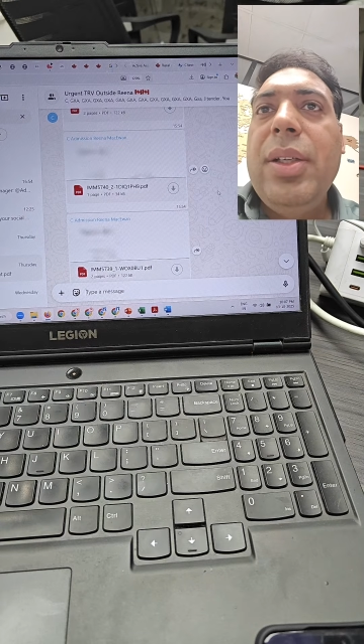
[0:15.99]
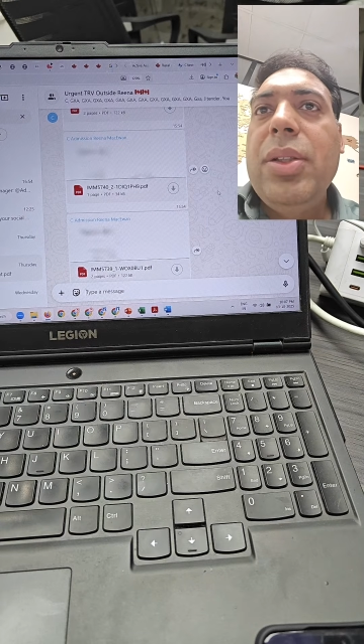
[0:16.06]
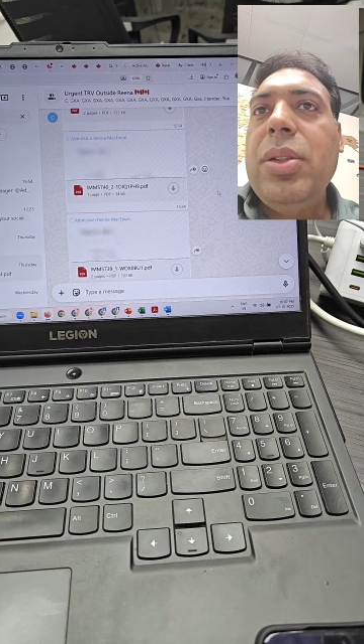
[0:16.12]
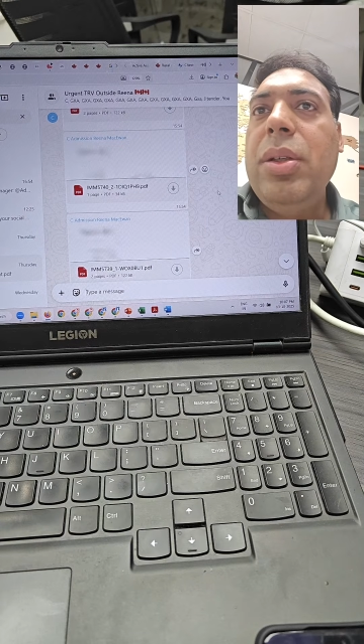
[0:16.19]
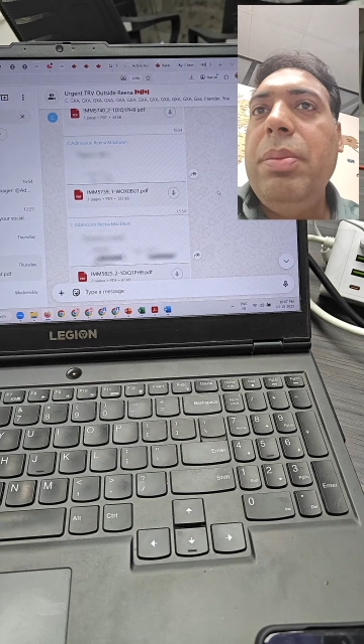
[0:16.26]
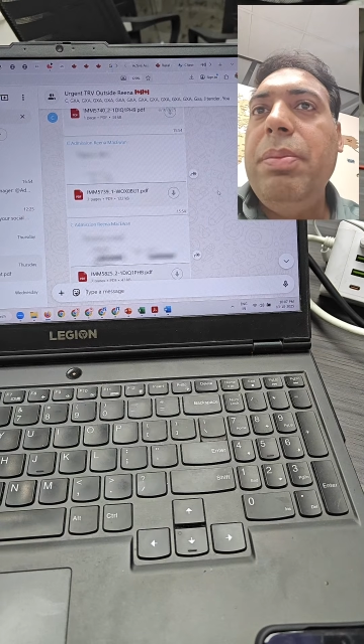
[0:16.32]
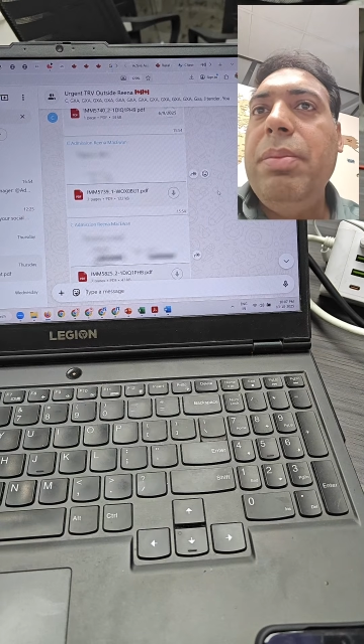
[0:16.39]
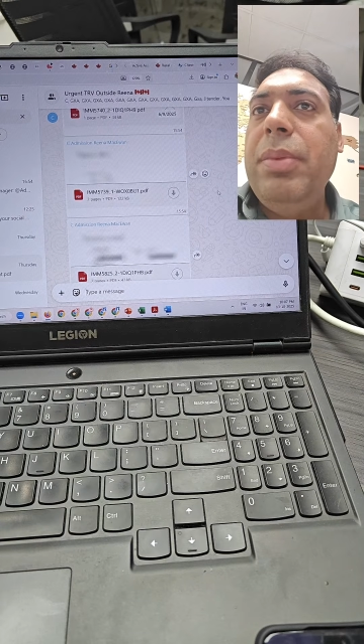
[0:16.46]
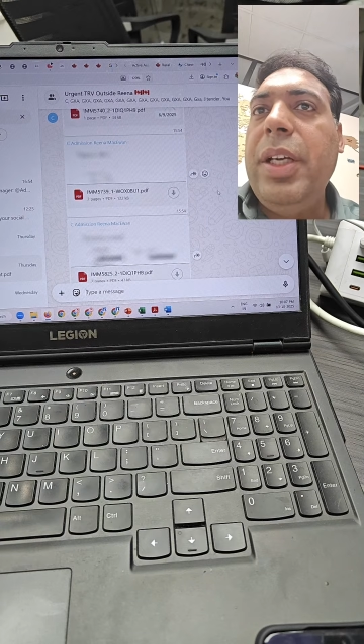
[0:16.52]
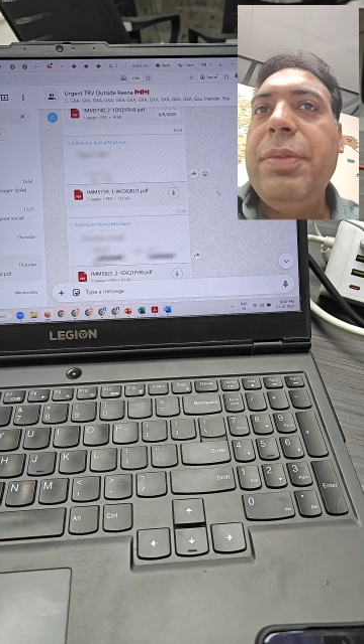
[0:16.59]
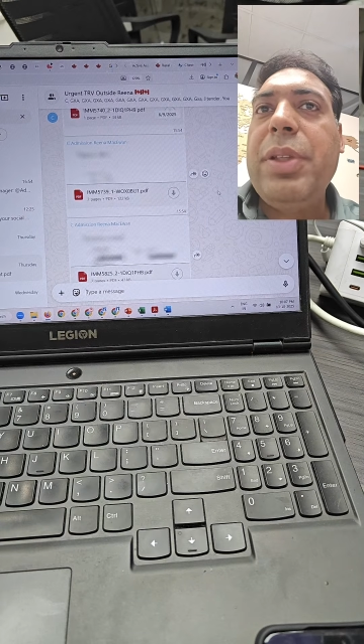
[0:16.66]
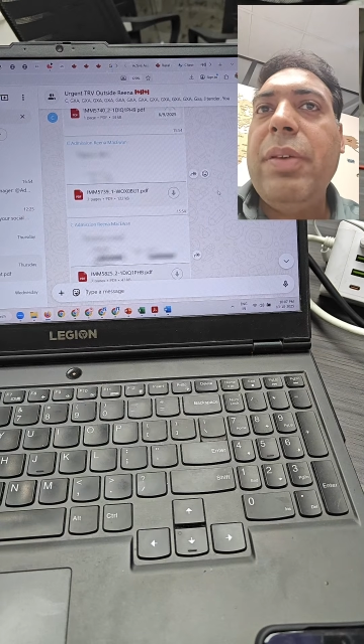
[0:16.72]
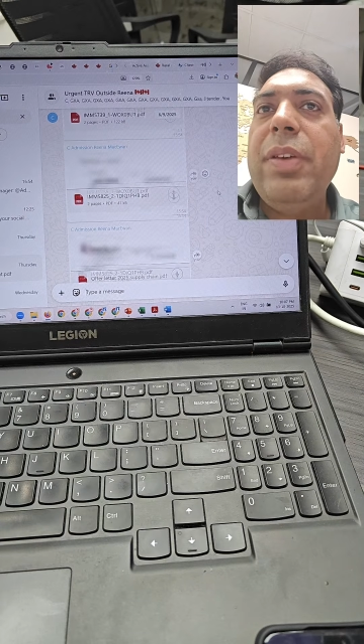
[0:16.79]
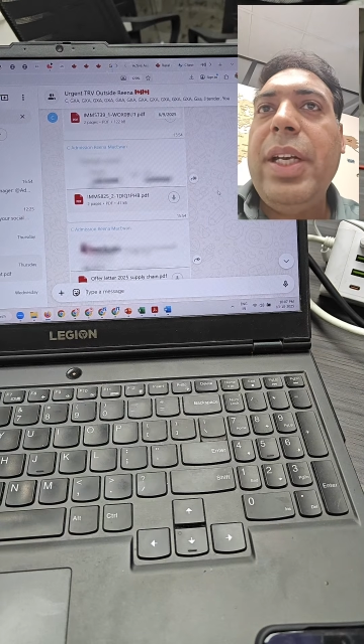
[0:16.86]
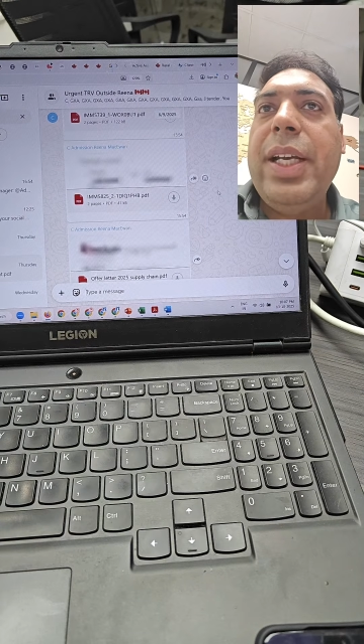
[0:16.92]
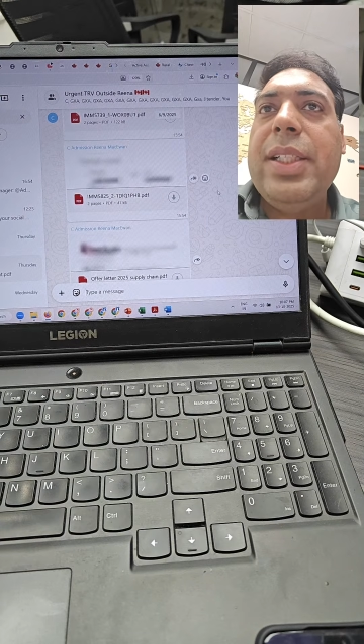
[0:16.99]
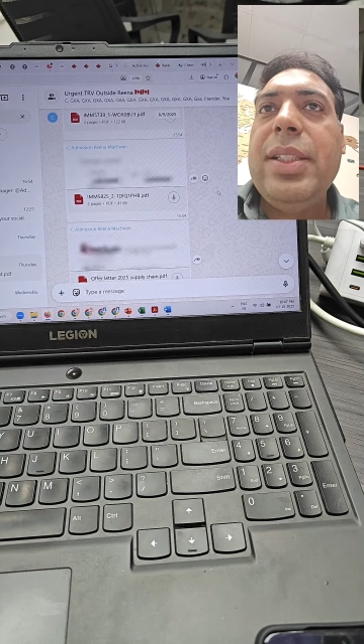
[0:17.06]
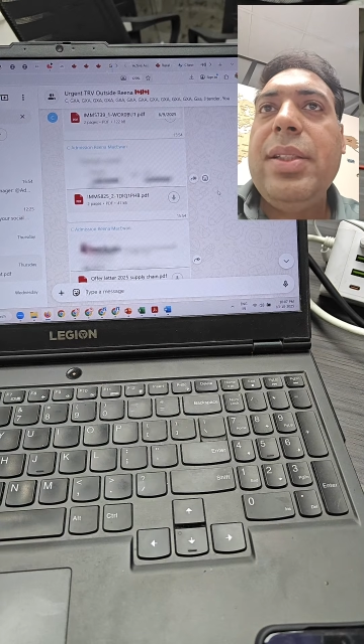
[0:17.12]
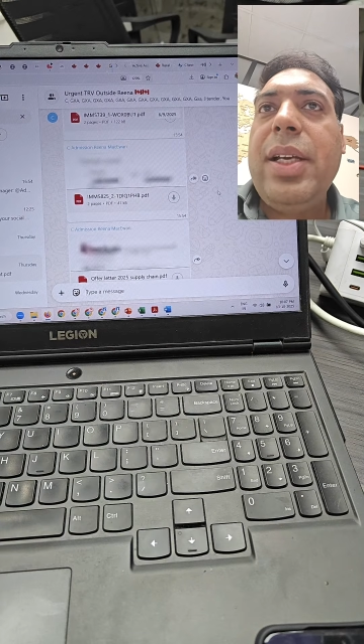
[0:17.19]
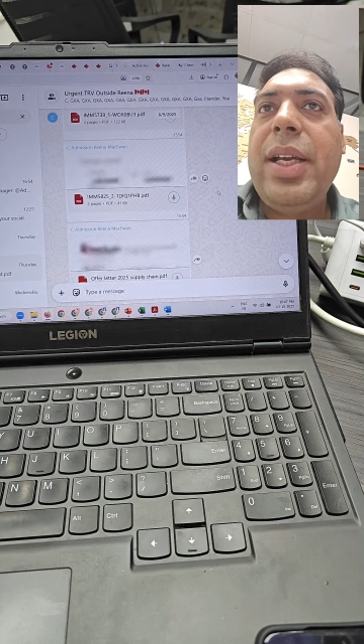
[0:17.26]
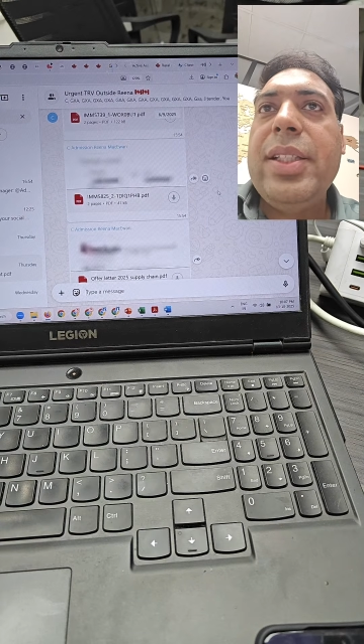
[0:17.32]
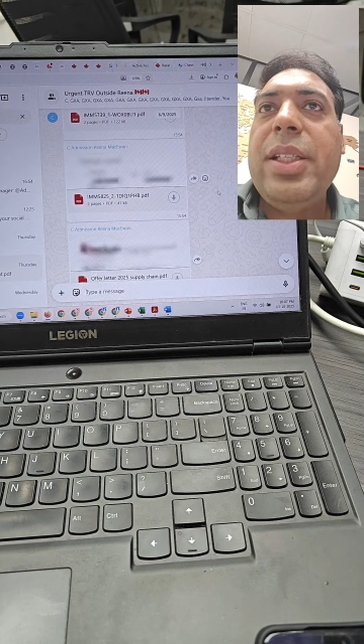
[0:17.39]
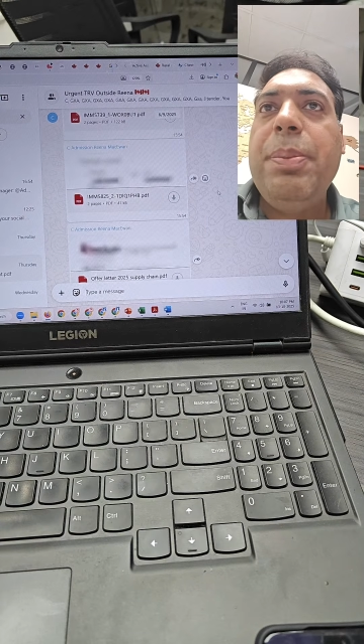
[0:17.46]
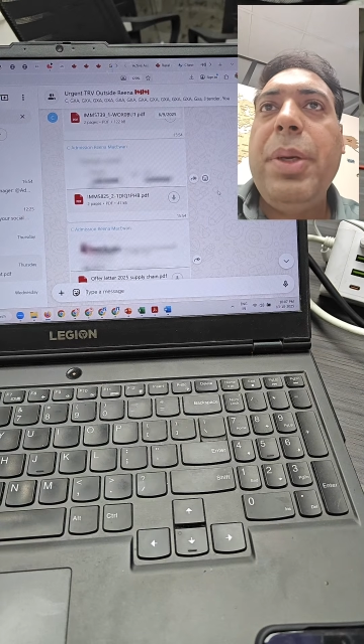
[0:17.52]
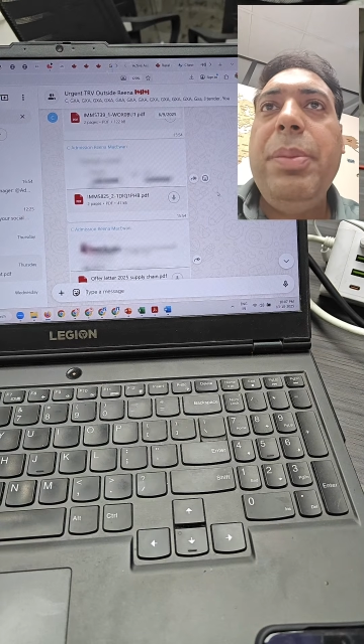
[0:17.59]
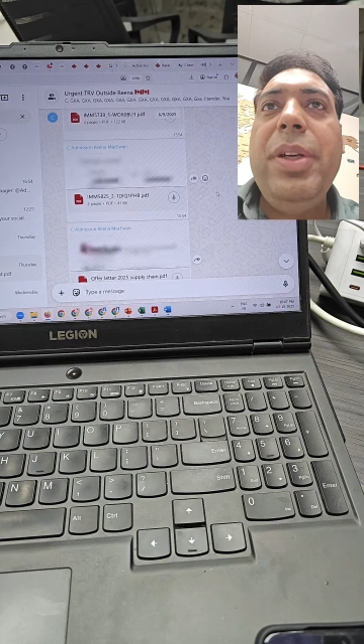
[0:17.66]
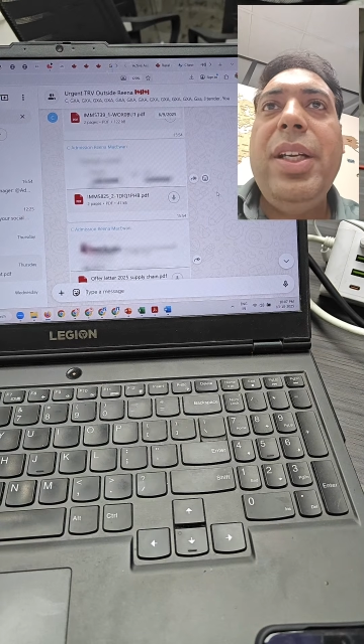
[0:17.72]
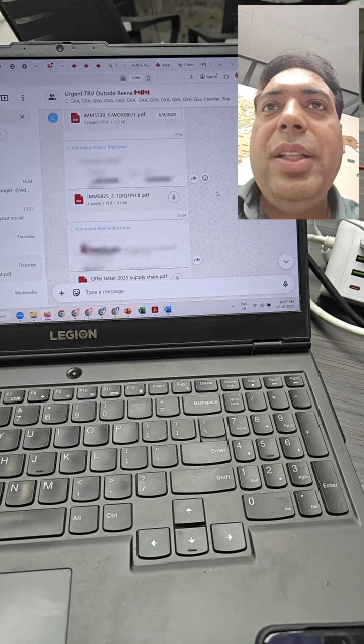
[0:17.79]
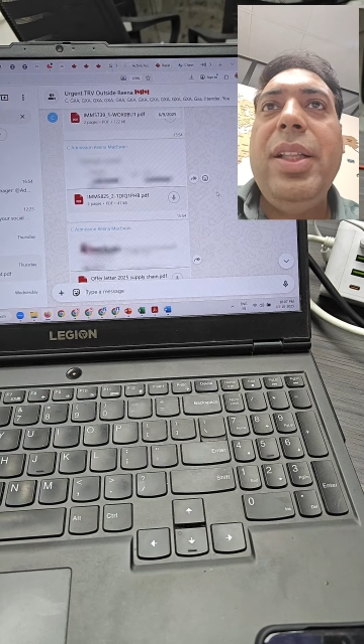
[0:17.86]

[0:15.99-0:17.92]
so if someone has a permit,